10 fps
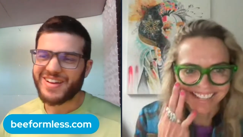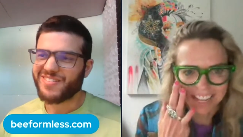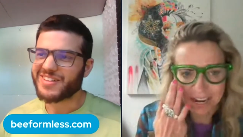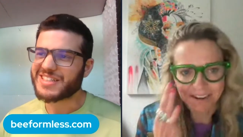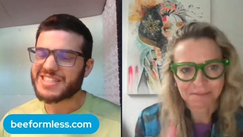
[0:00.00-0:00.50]
Speaker 1: Well,
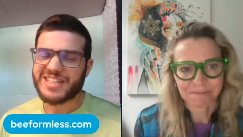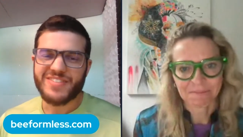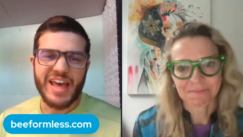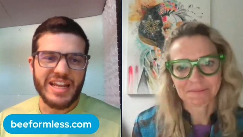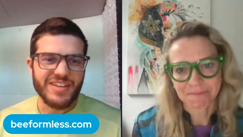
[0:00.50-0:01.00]
listen, if
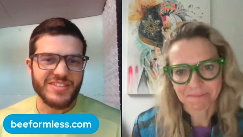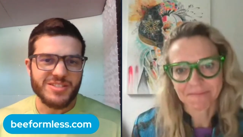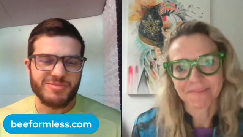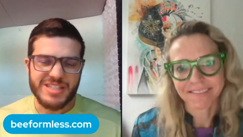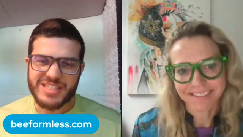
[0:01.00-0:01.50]
any of this
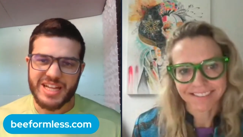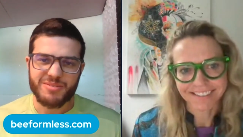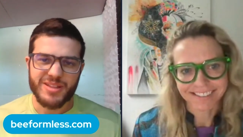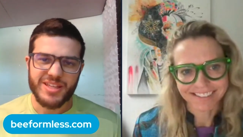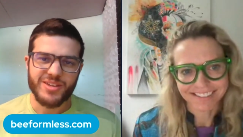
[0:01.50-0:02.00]
resonated
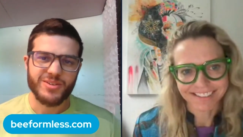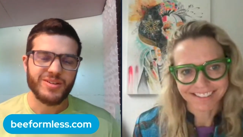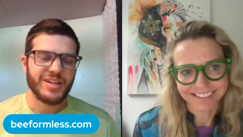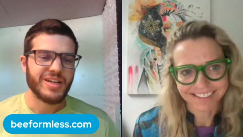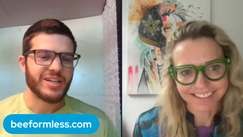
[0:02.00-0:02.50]
with you,
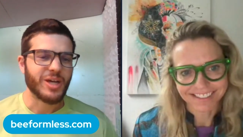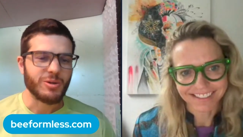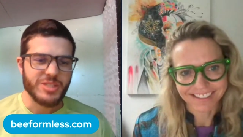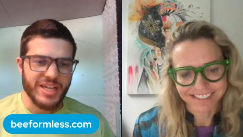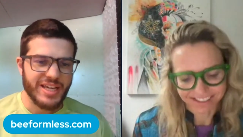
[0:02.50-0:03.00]
go check